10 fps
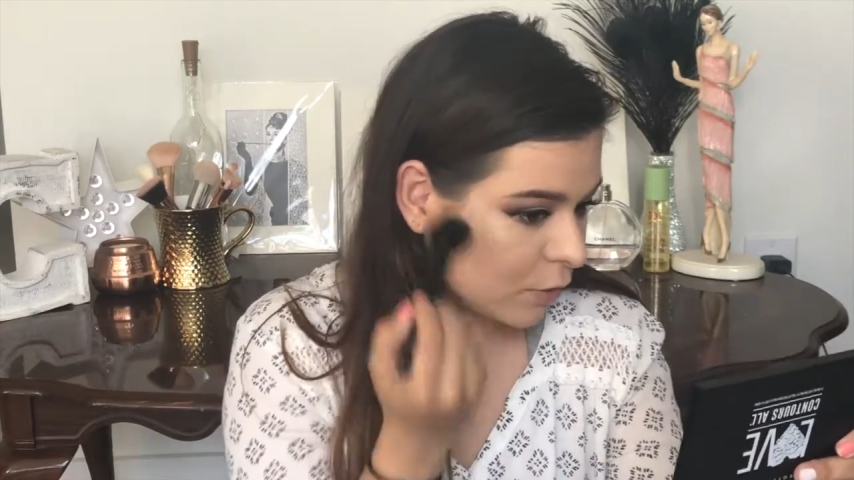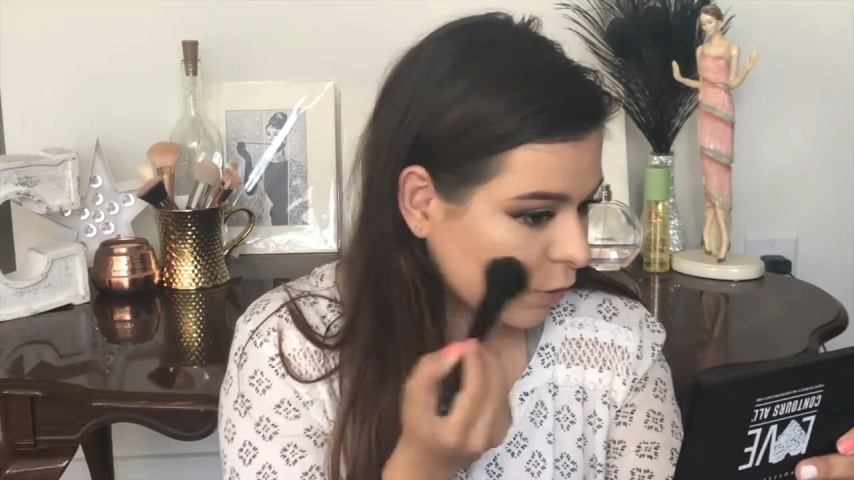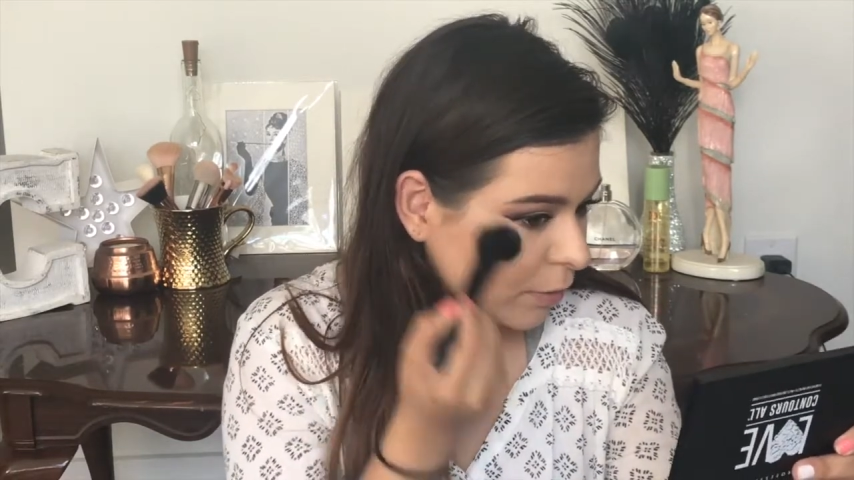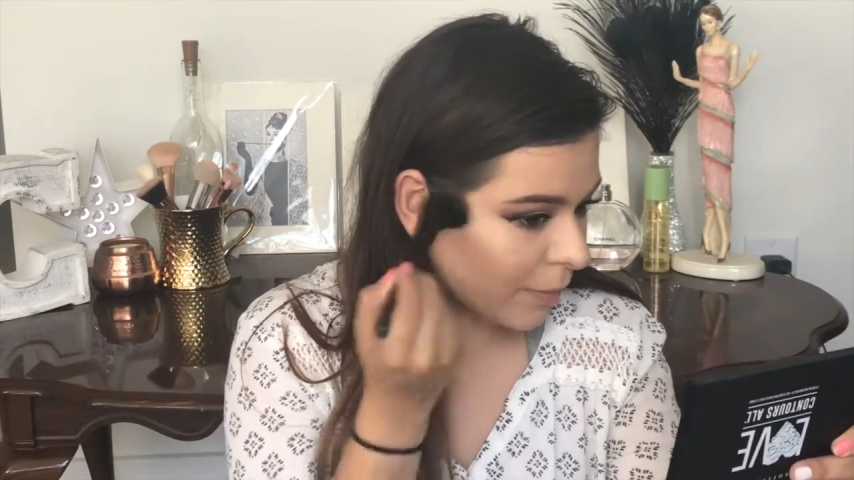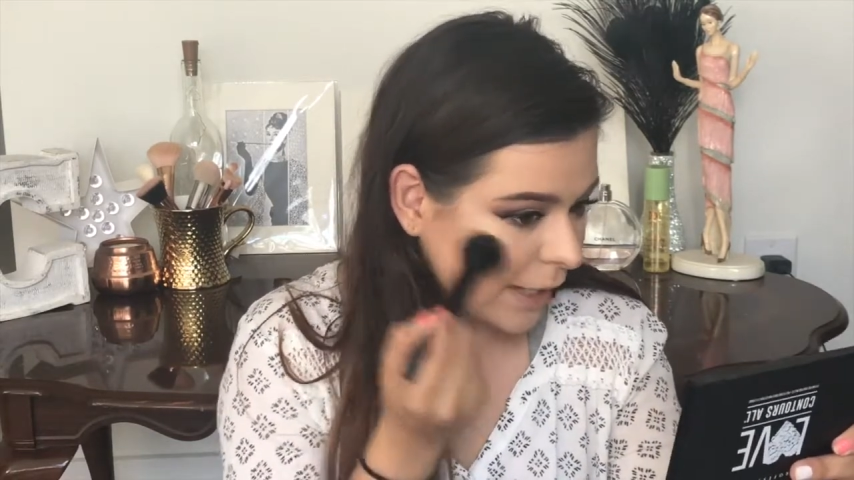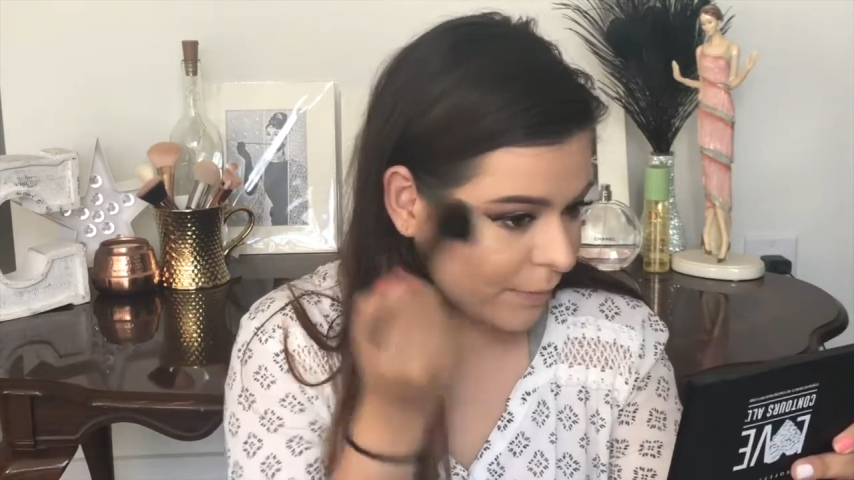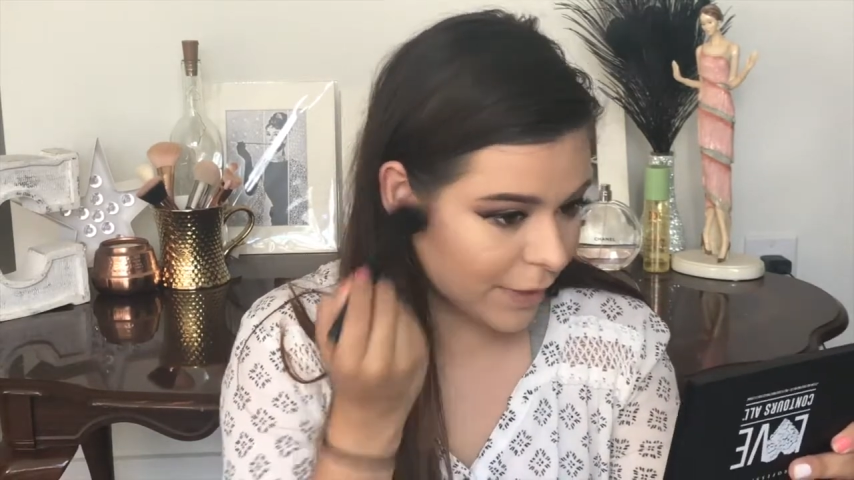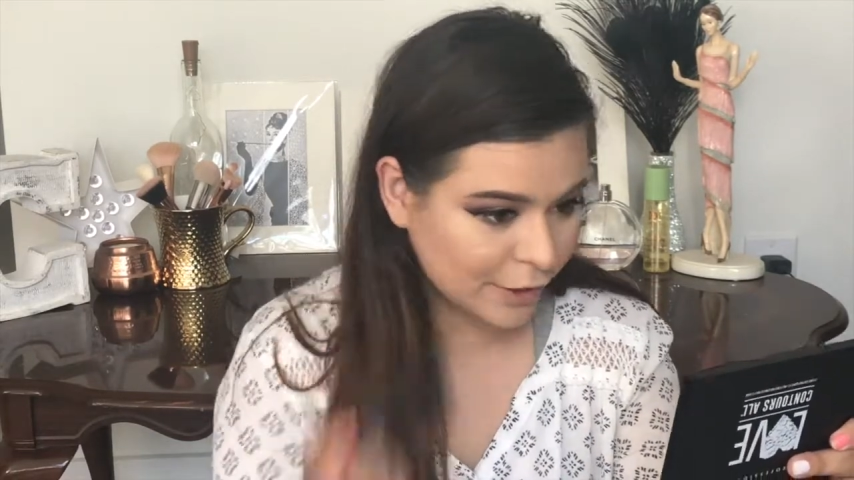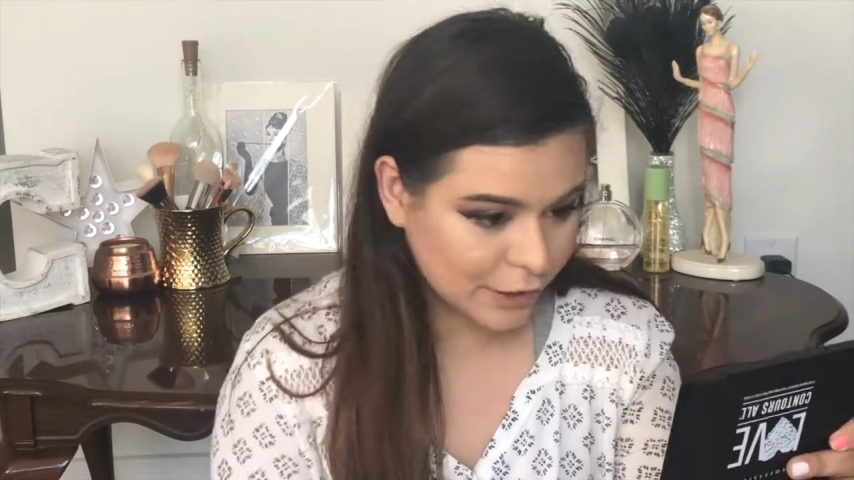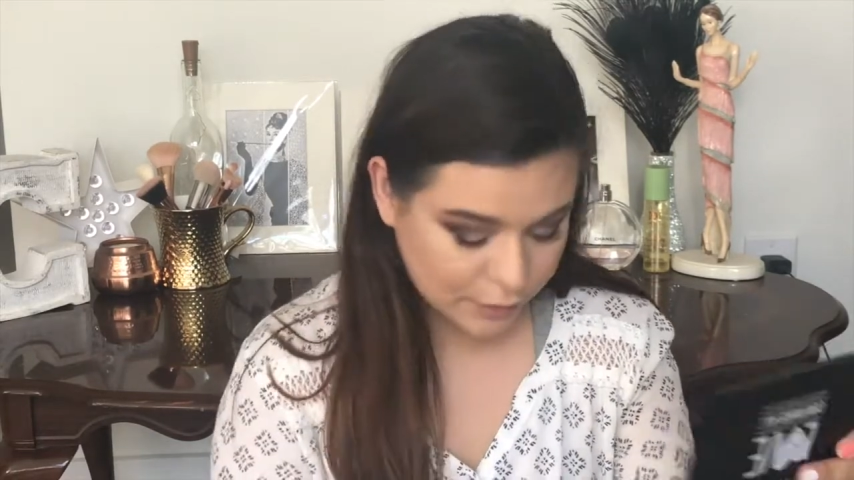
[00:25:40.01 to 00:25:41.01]
or my
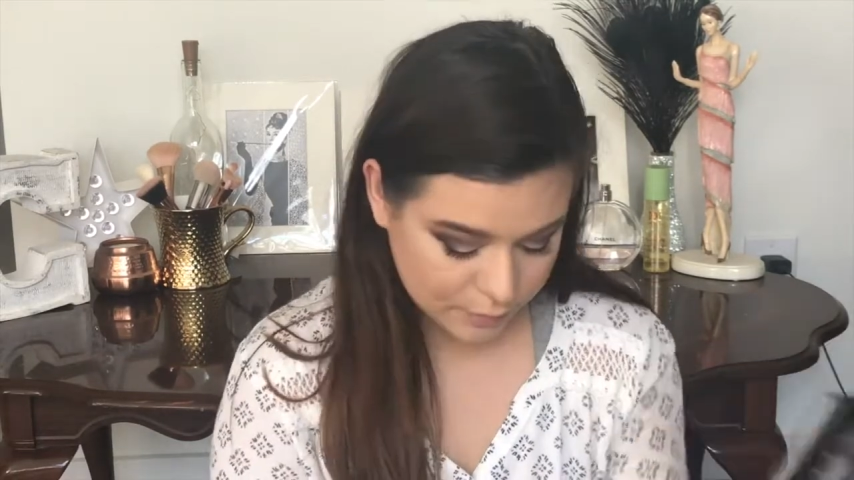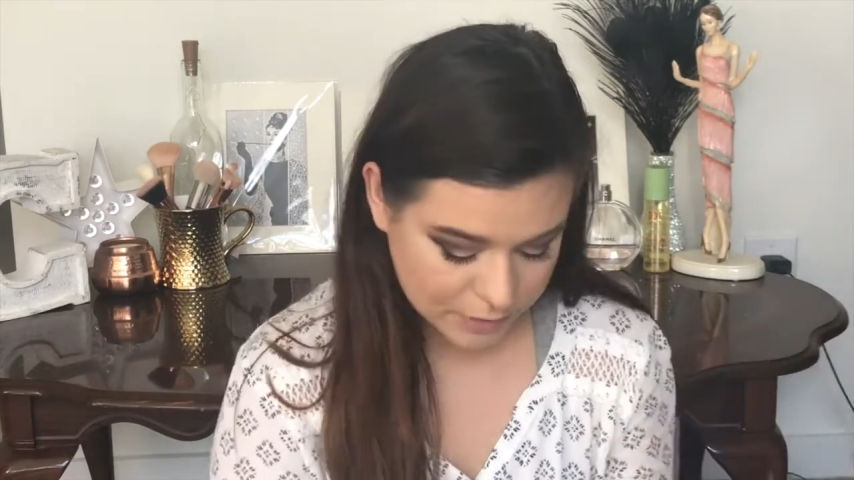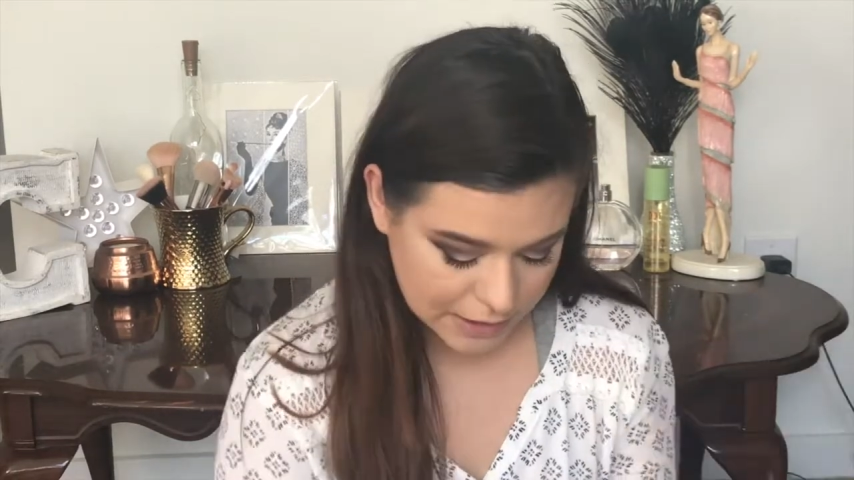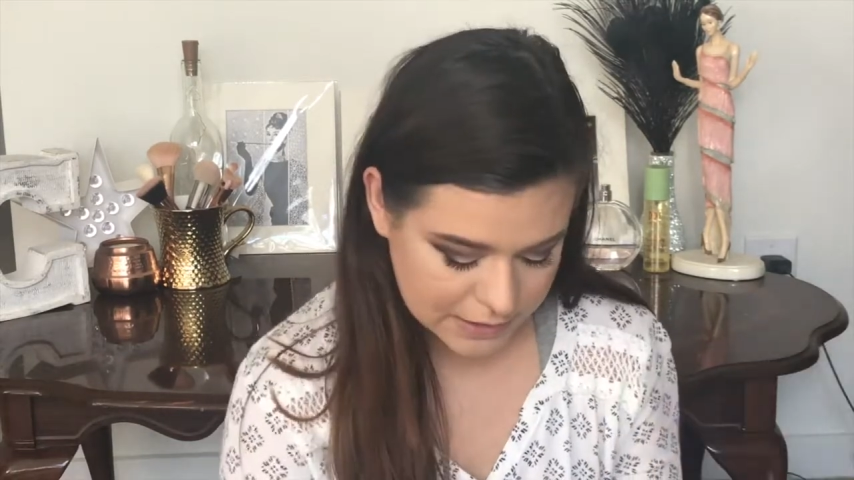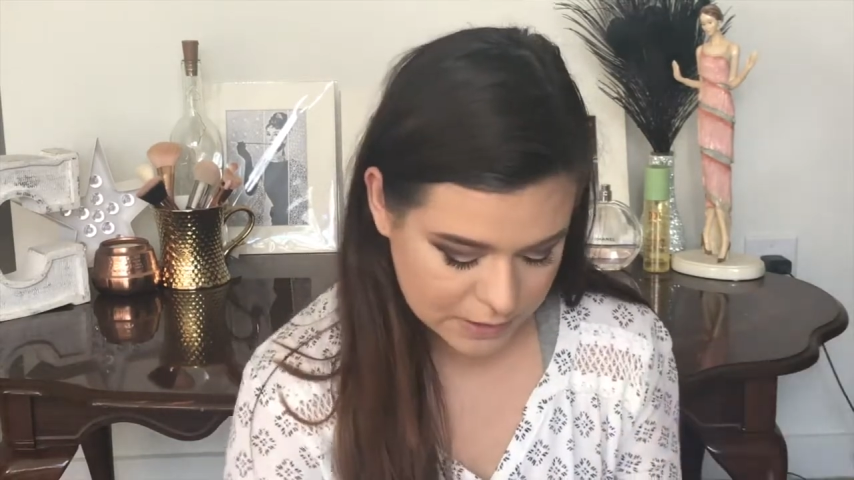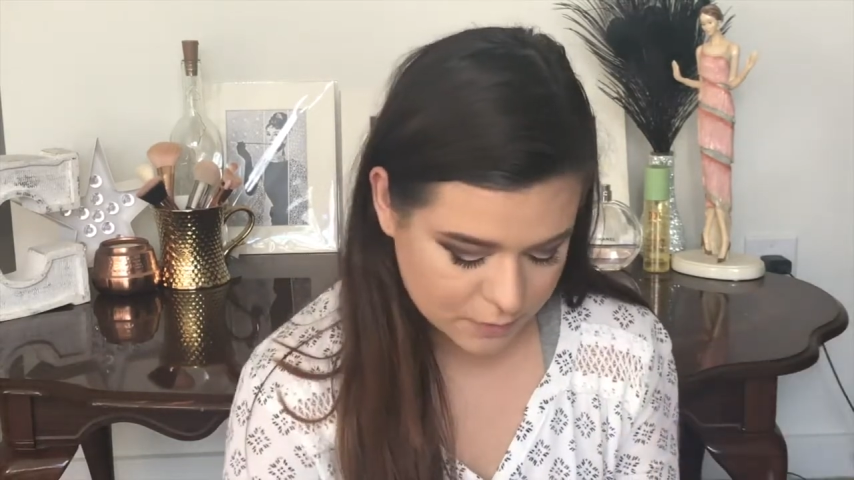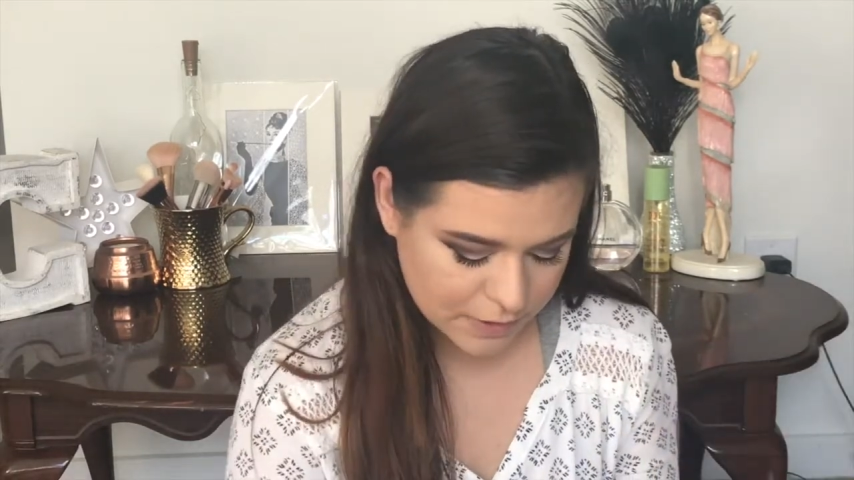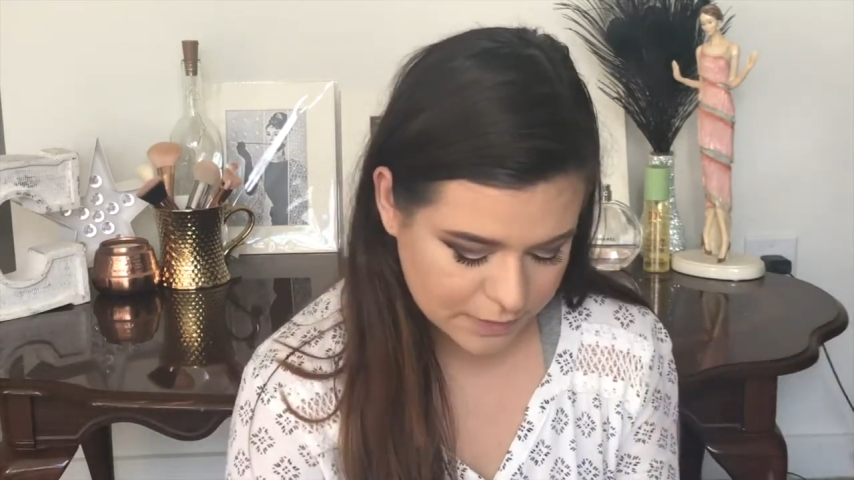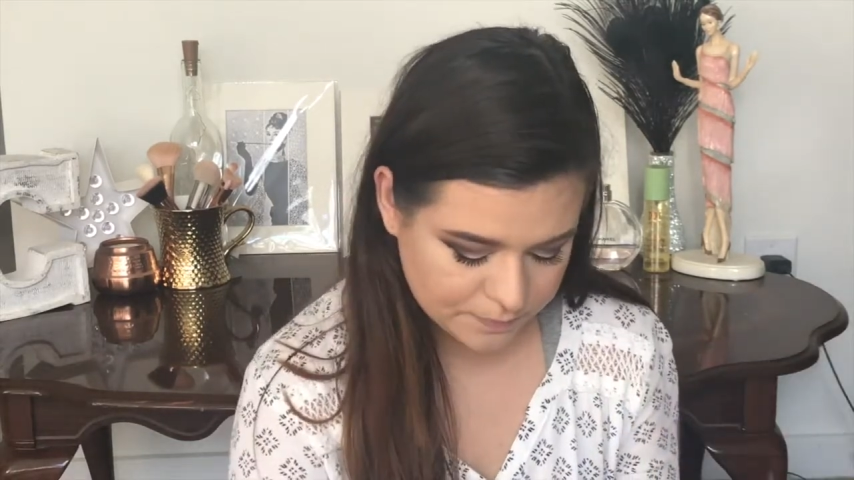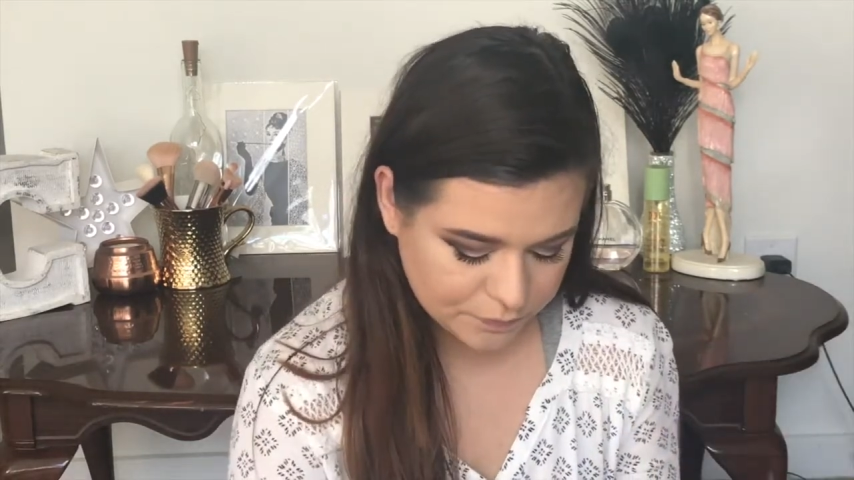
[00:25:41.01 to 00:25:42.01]
Mary-Lou Manizer
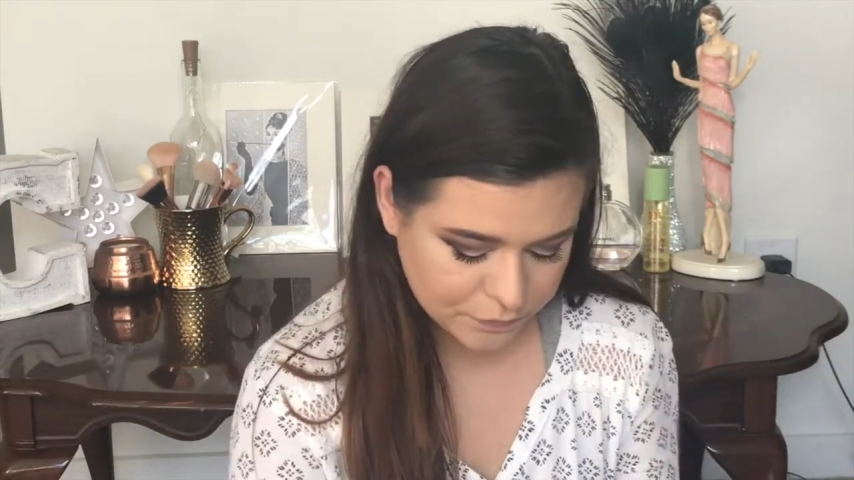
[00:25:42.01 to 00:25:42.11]
one.